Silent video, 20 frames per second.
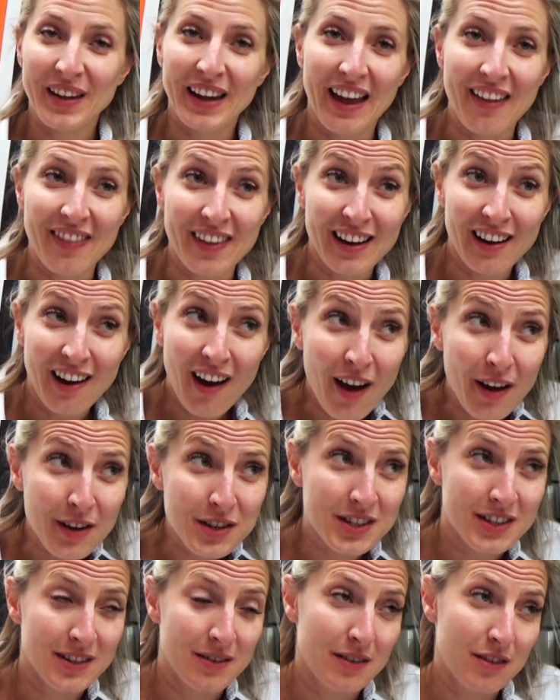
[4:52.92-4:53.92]
And the
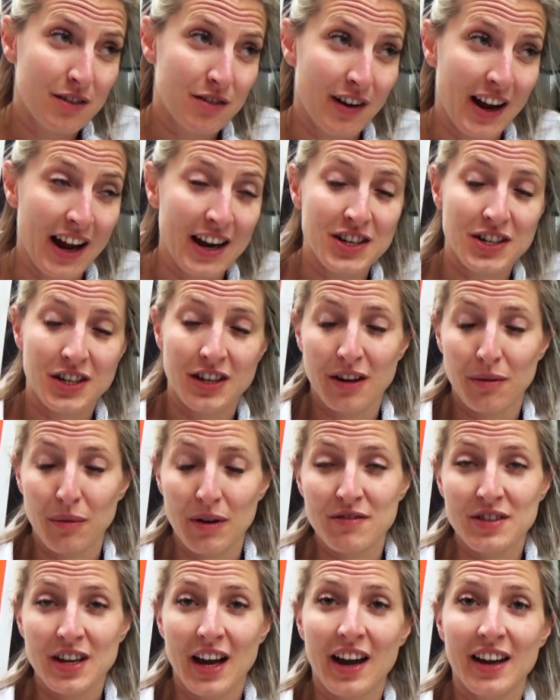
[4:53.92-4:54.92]
last creation that
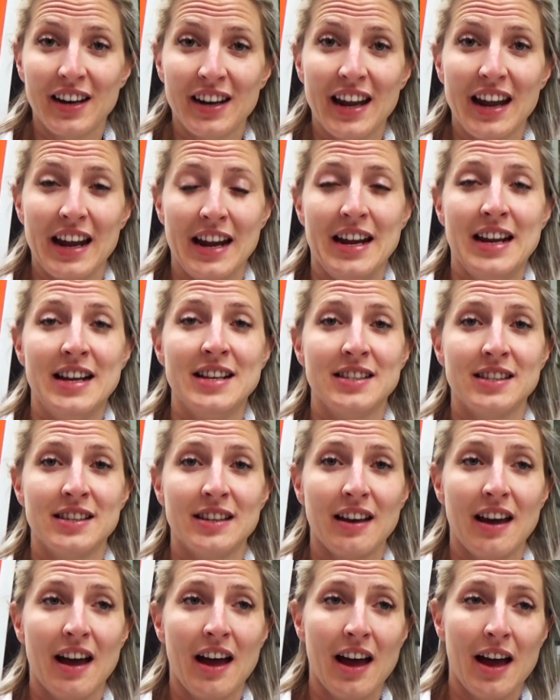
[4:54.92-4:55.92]
we've done
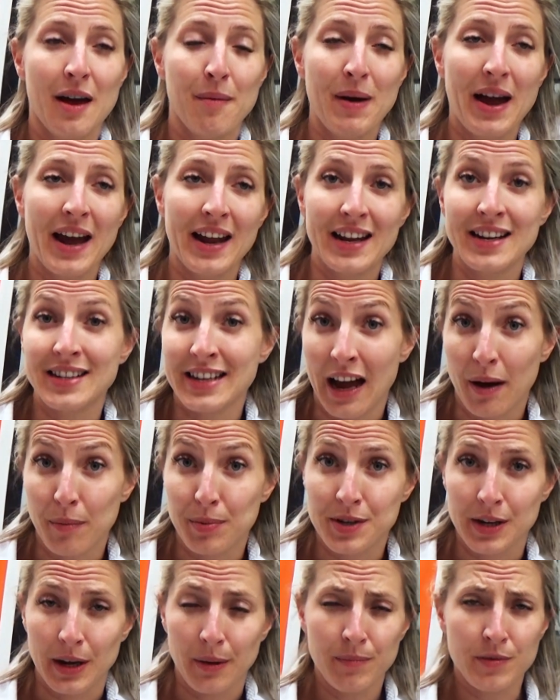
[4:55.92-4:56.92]
is an
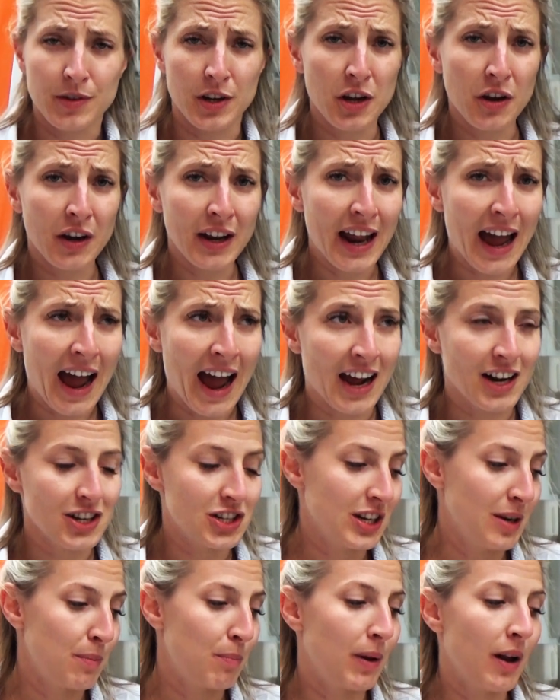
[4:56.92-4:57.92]
adapter. So you can
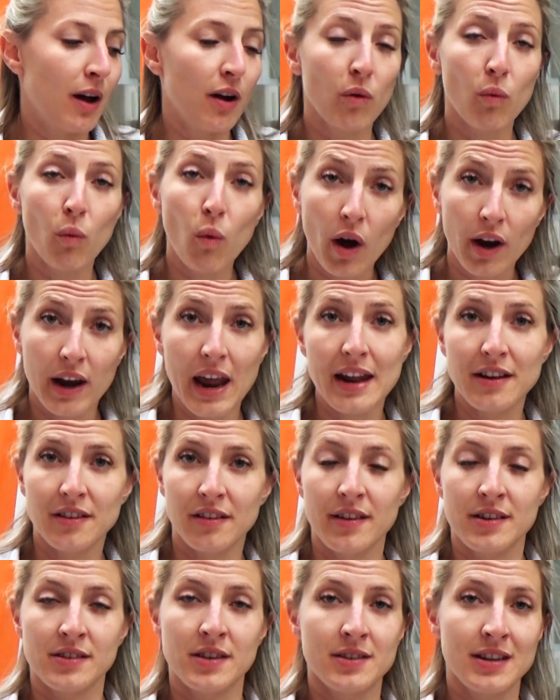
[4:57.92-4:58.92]
actually plug one end
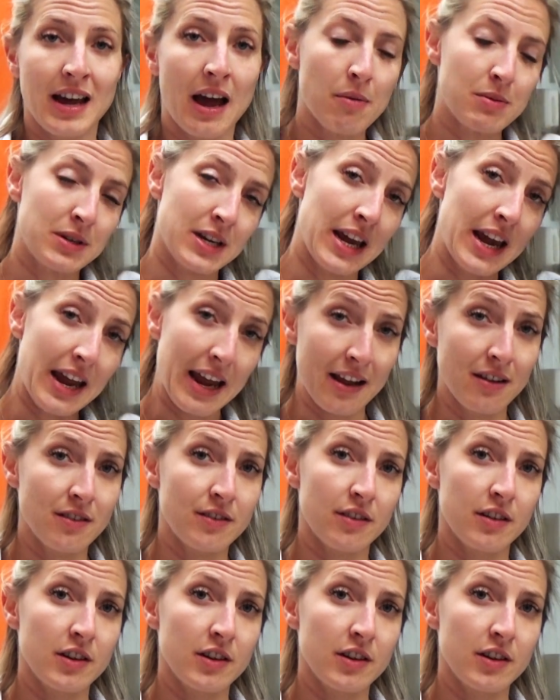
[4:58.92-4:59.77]
of this adapter into